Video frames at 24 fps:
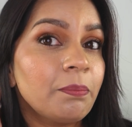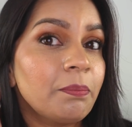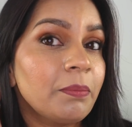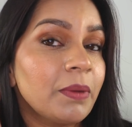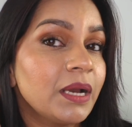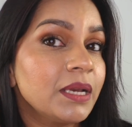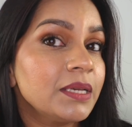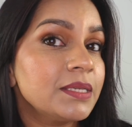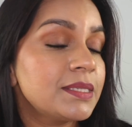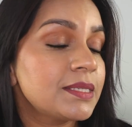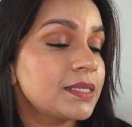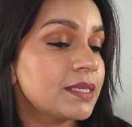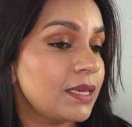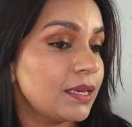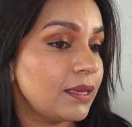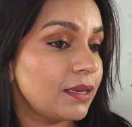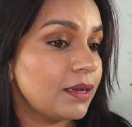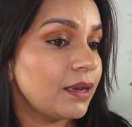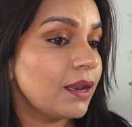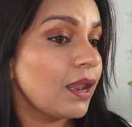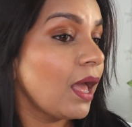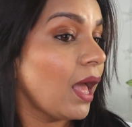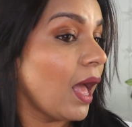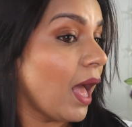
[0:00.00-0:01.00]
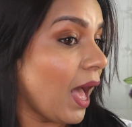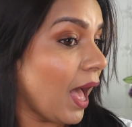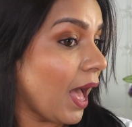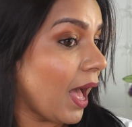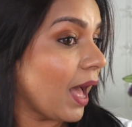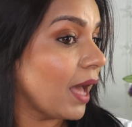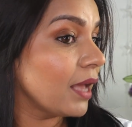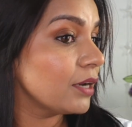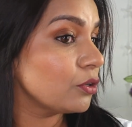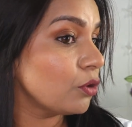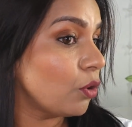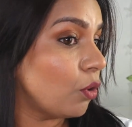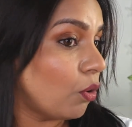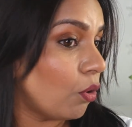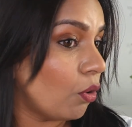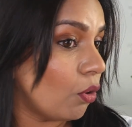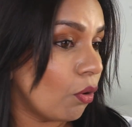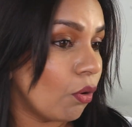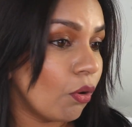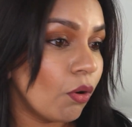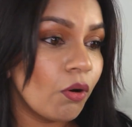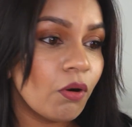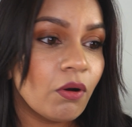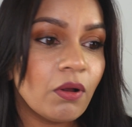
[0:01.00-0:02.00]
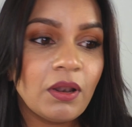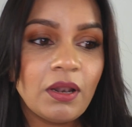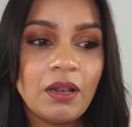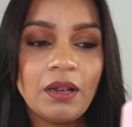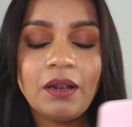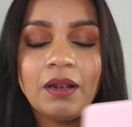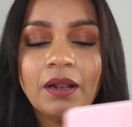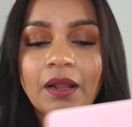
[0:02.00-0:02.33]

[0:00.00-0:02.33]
my skin at all.